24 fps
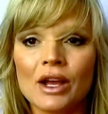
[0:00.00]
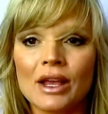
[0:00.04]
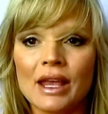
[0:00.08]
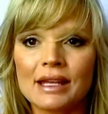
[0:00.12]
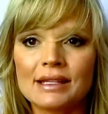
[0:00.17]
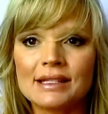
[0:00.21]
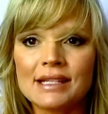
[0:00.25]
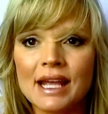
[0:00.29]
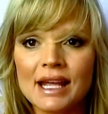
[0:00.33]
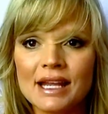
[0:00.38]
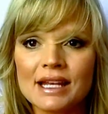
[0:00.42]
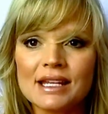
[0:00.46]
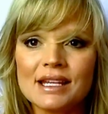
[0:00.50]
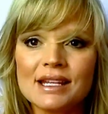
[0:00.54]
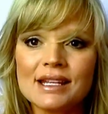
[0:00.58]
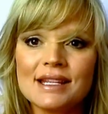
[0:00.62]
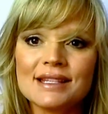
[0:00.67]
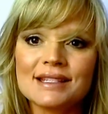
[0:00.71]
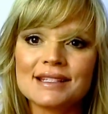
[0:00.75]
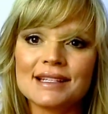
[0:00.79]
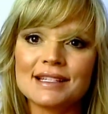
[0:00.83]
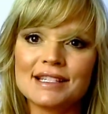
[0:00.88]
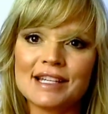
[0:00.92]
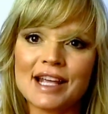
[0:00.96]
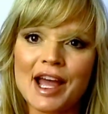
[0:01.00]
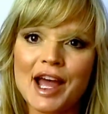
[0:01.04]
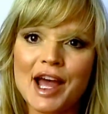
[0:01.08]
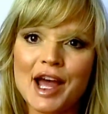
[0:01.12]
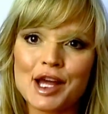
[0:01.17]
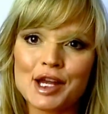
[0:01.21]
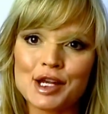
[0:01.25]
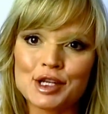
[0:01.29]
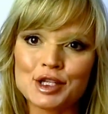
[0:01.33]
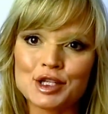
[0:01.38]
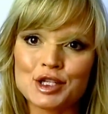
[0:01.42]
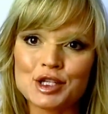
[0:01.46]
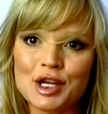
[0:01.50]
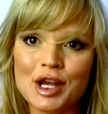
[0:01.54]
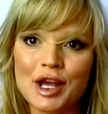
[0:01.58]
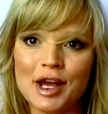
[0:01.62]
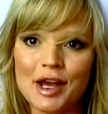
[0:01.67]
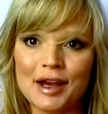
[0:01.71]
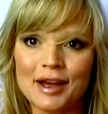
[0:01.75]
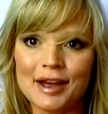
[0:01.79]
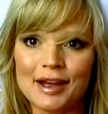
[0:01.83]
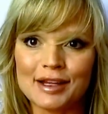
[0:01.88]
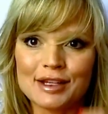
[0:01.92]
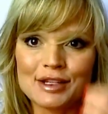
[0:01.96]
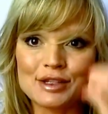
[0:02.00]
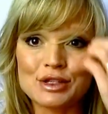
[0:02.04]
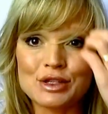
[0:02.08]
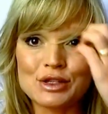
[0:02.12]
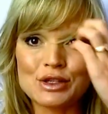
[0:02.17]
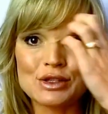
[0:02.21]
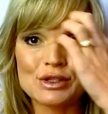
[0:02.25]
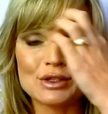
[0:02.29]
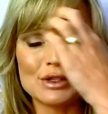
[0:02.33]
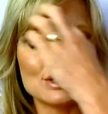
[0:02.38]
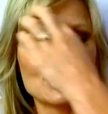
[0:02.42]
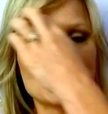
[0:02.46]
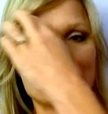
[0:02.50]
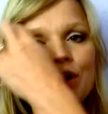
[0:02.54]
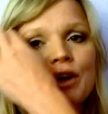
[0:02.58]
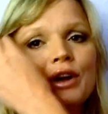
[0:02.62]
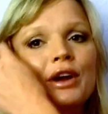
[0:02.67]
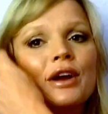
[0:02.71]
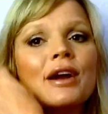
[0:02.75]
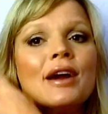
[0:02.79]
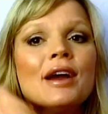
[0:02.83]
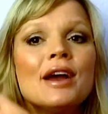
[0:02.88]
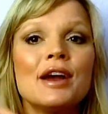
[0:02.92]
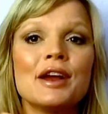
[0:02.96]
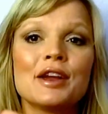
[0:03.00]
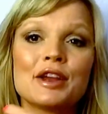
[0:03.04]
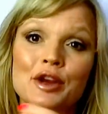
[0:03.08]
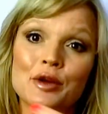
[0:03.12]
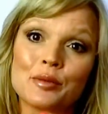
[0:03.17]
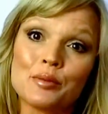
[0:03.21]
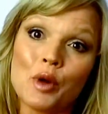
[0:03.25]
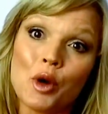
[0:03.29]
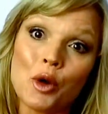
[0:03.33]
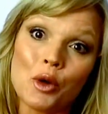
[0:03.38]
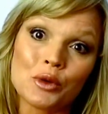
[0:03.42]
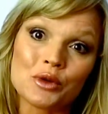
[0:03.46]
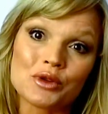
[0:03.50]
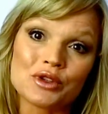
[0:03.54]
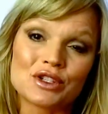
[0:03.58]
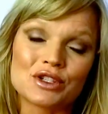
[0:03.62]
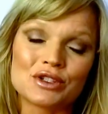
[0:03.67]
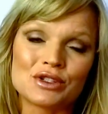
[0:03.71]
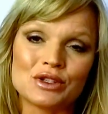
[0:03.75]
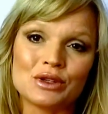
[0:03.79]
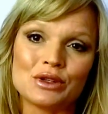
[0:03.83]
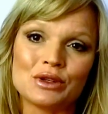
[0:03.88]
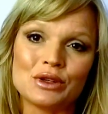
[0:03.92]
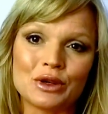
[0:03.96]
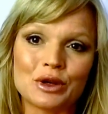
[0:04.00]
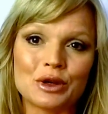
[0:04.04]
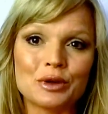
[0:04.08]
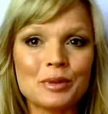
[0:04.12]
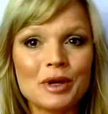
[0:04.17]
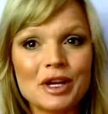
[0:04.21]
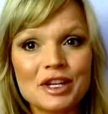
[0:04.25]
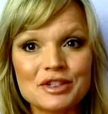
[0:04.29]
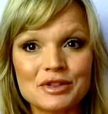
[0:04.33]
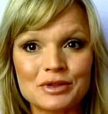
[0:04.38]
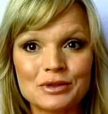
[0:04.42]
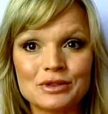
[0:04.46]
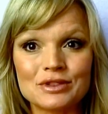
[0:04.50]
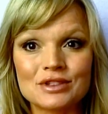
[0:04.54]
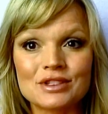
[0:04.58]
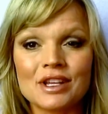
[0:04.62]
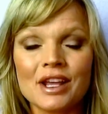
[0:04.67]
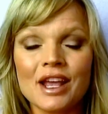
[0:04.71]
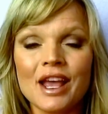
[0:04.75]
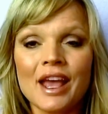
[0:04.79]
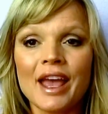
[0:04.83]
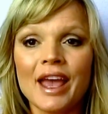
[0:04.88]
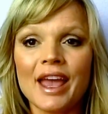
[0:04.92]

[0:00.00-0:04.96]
Okay, tendons attach your bones to your muscles.